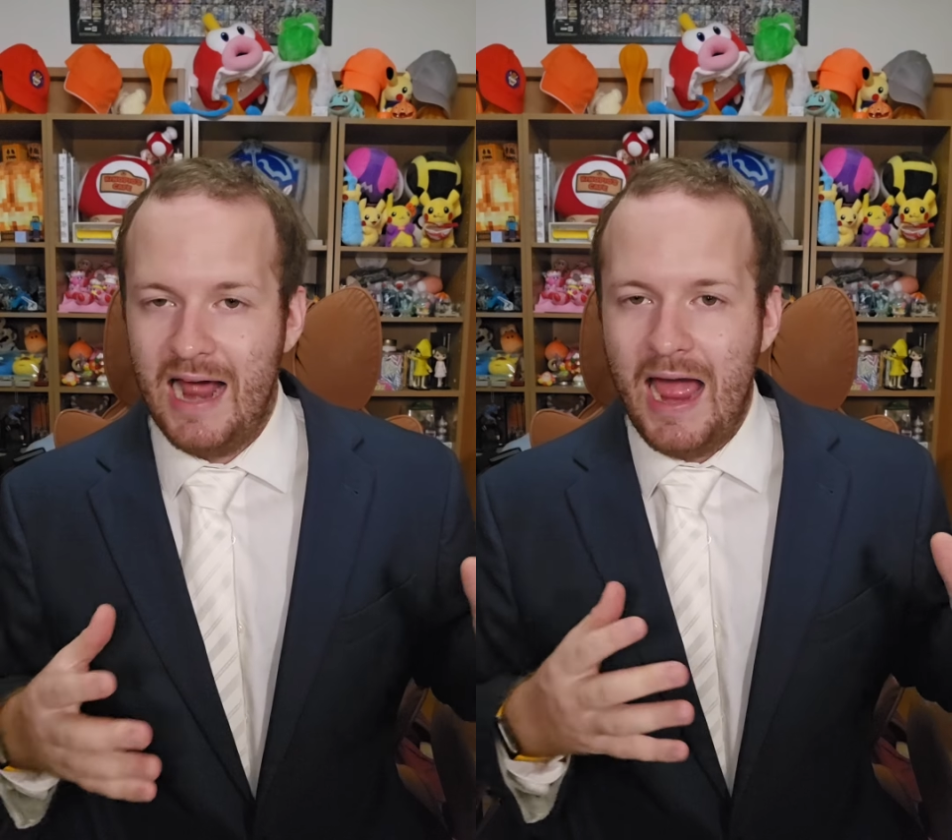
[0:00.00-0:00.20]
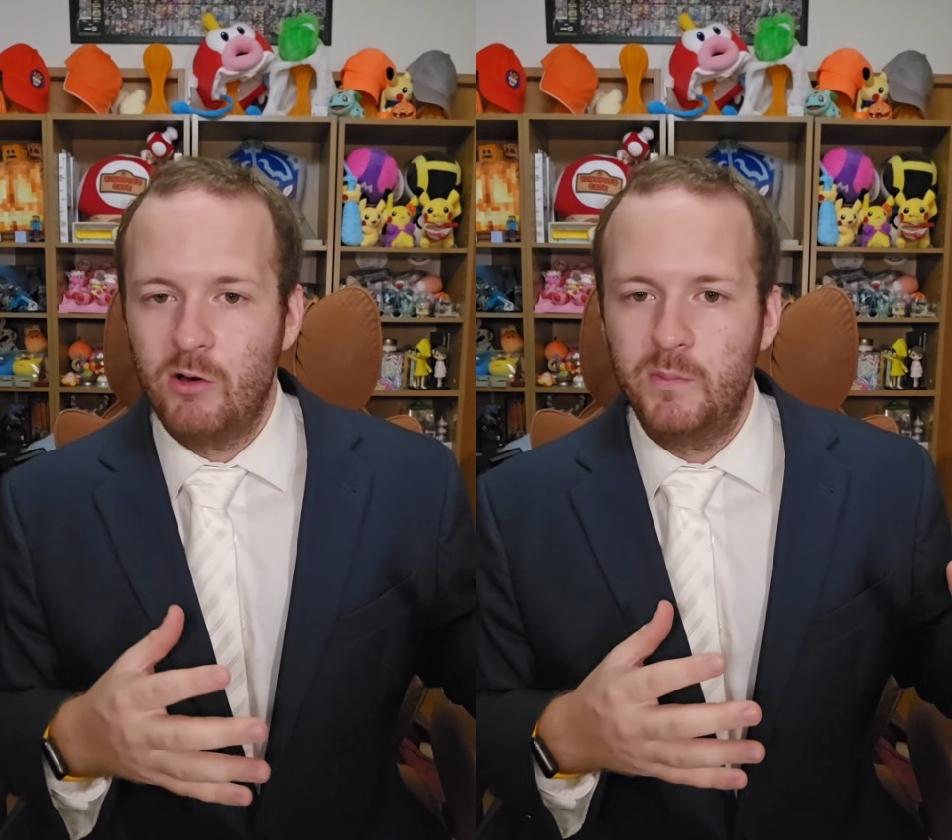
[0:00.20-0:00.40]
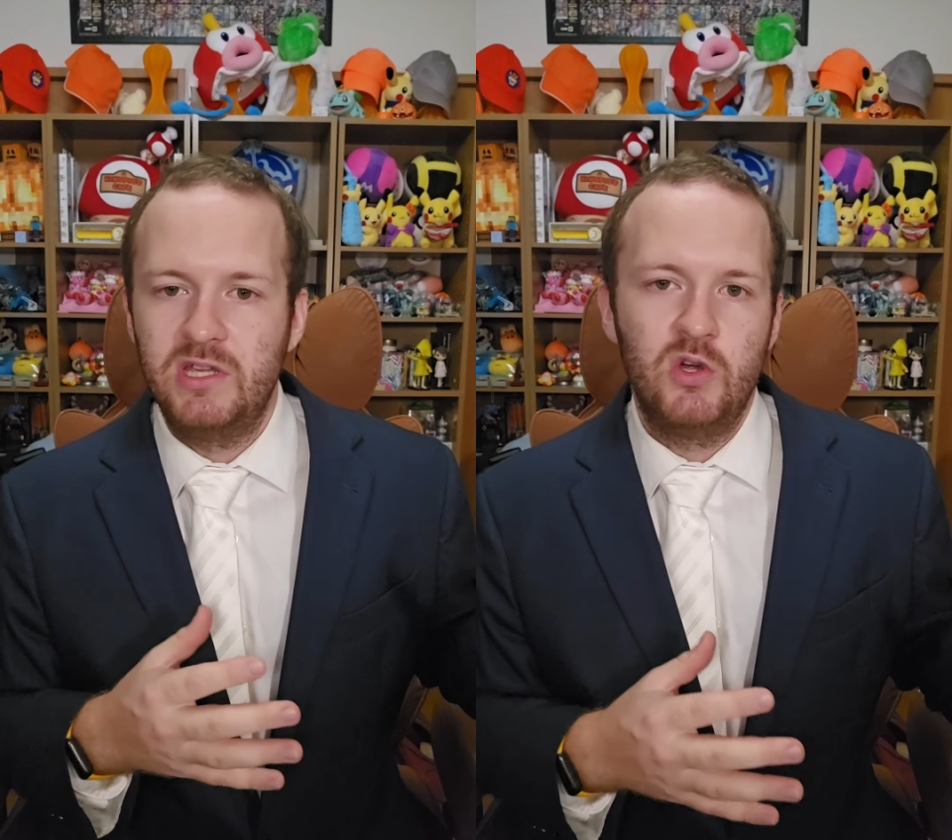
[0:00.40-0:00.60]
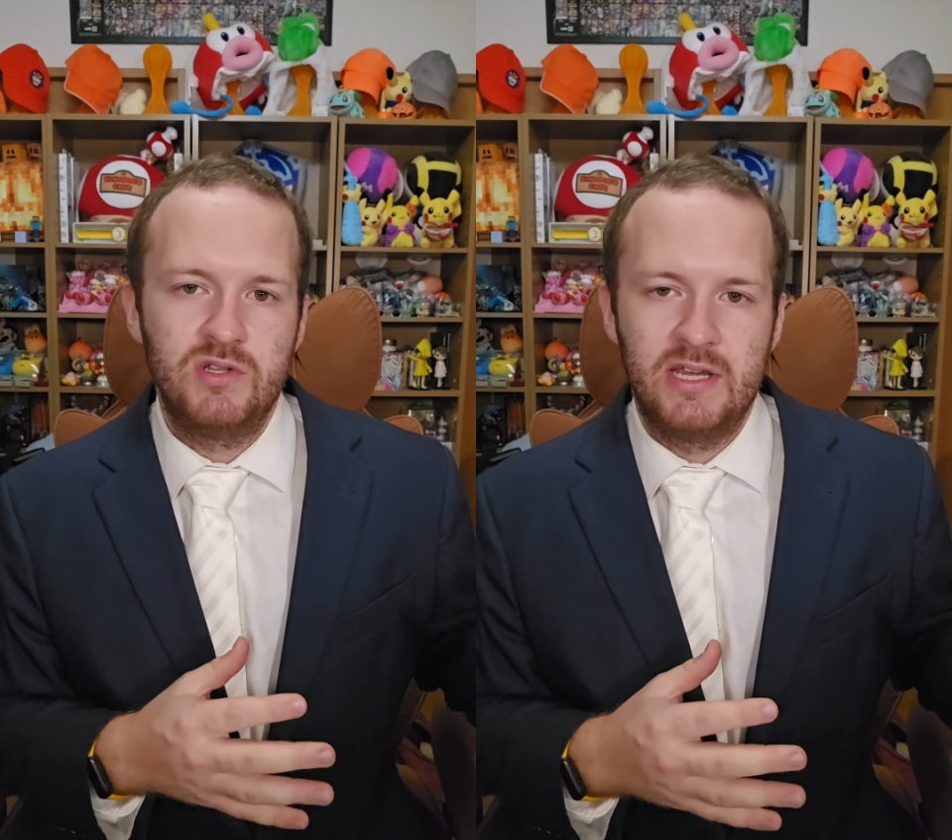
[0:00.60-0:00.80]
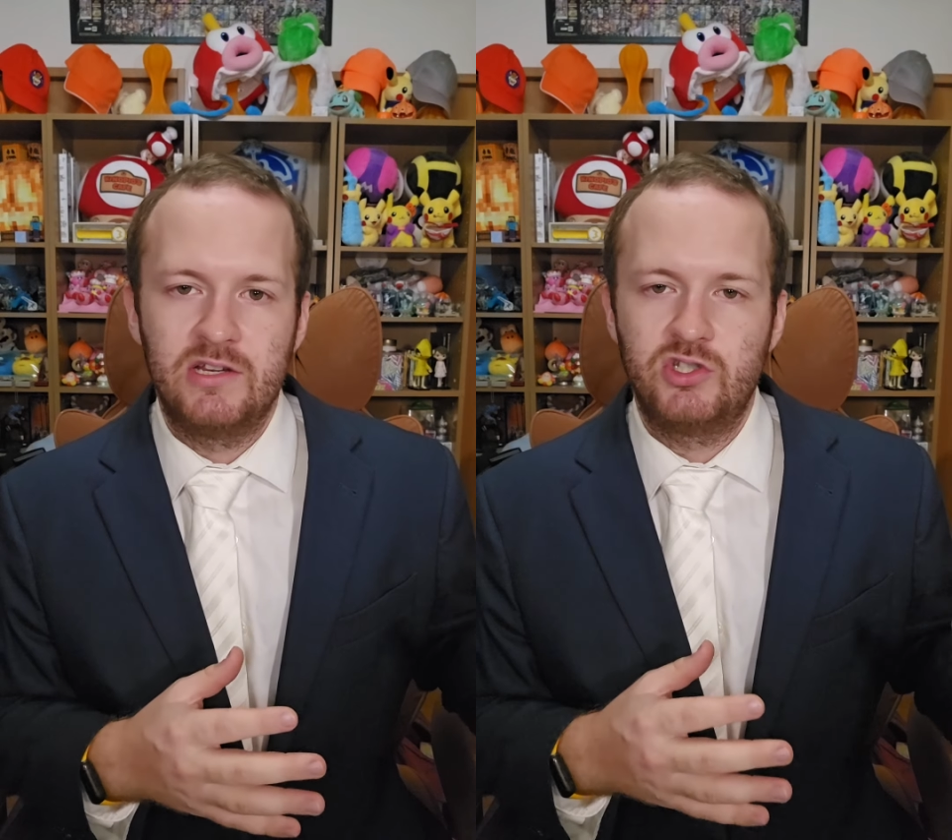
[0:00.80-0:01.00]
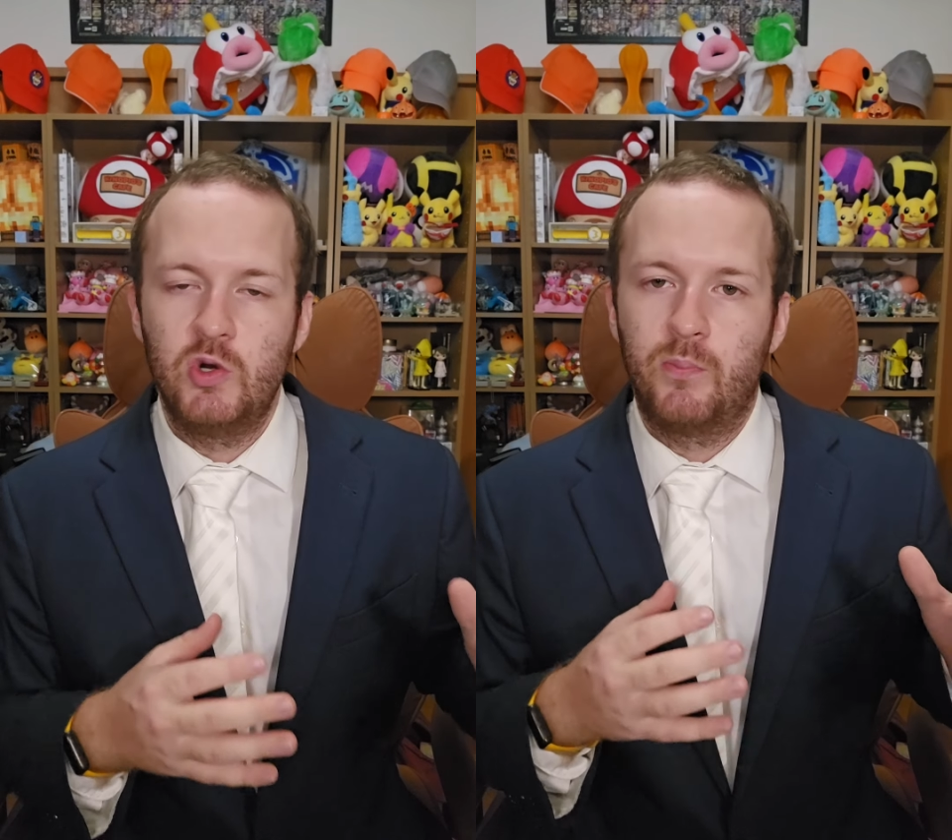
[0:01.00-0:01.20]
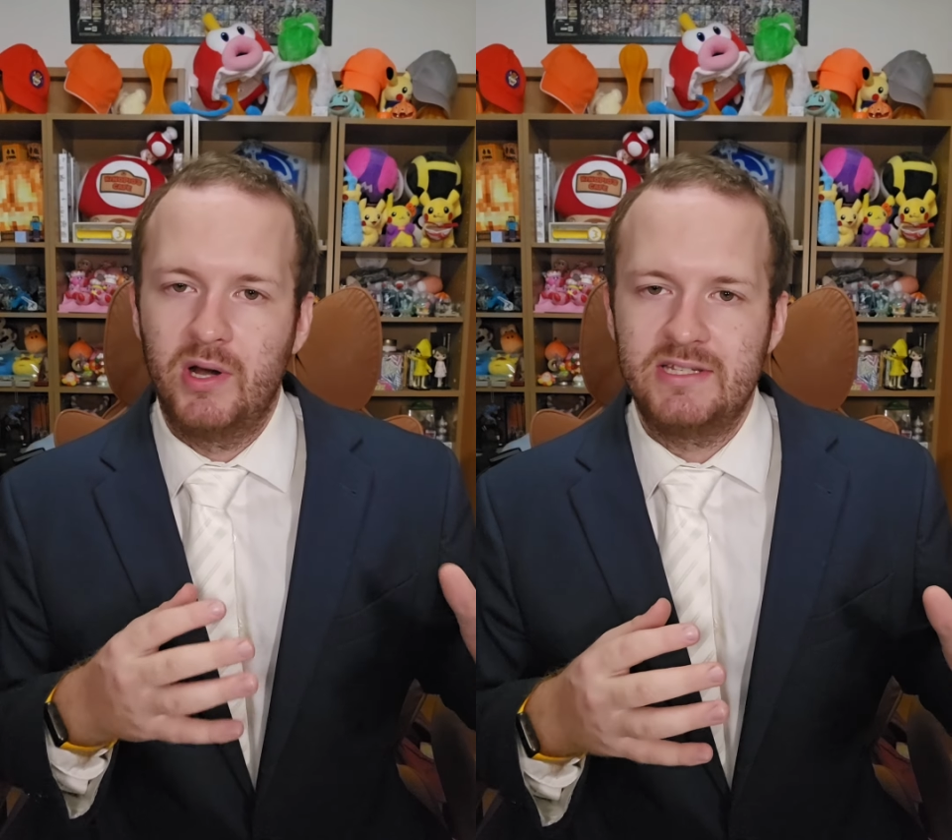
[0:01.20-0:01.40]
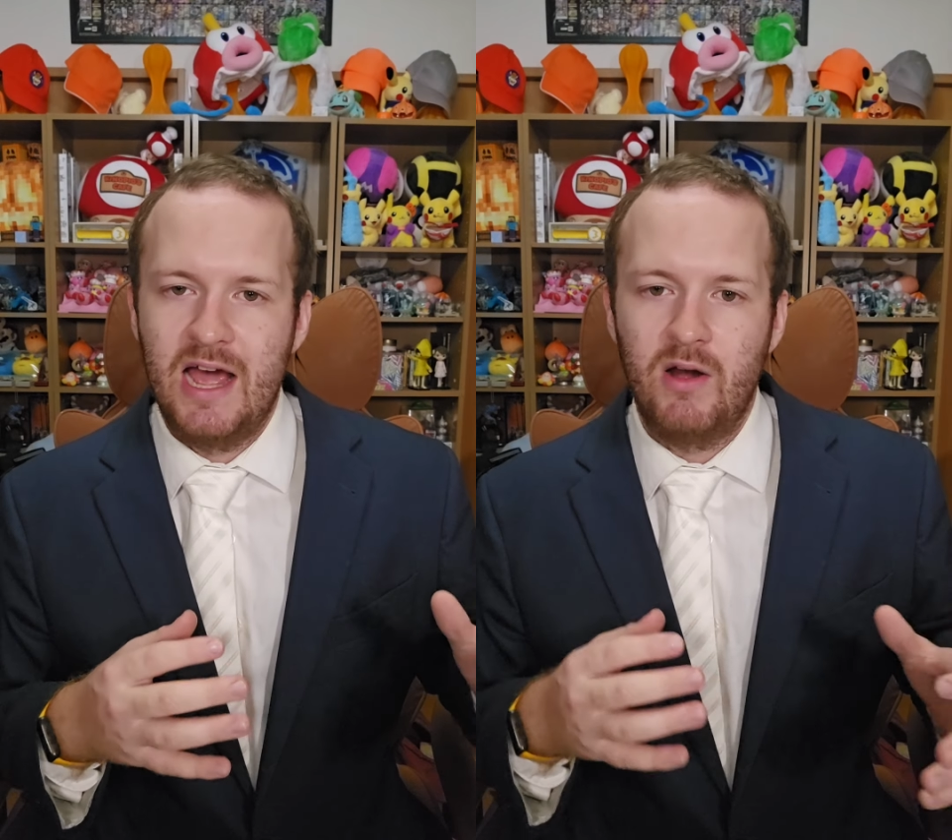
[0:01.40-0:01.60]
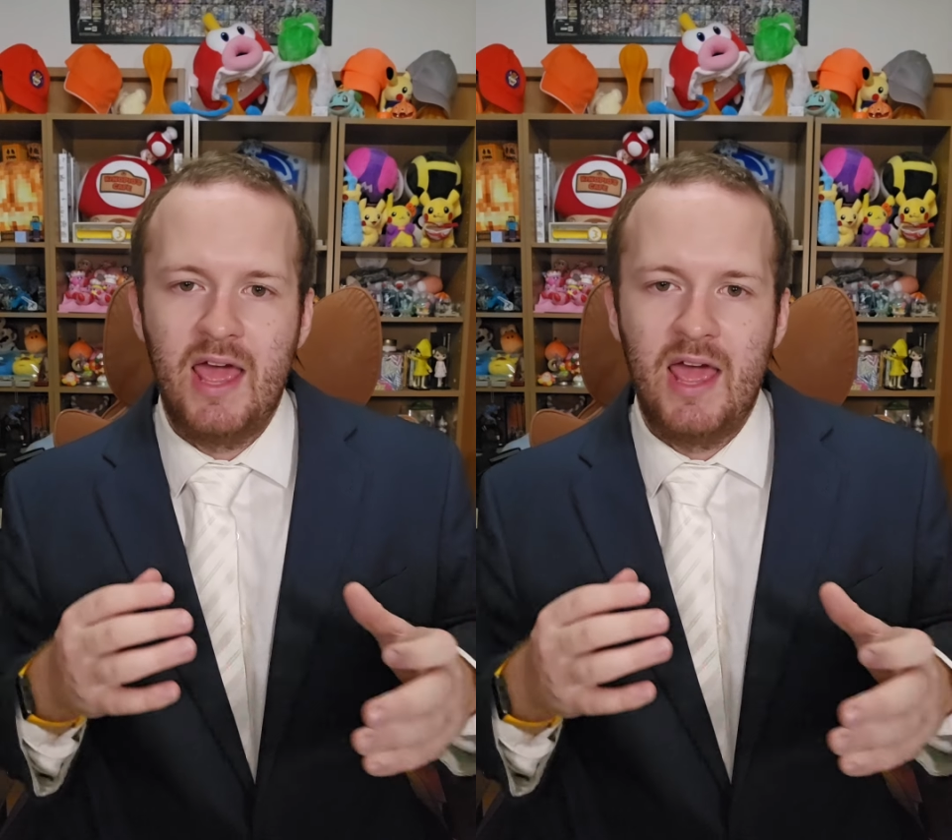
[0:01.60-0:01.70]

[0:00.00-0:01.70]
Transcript: I will be using to print out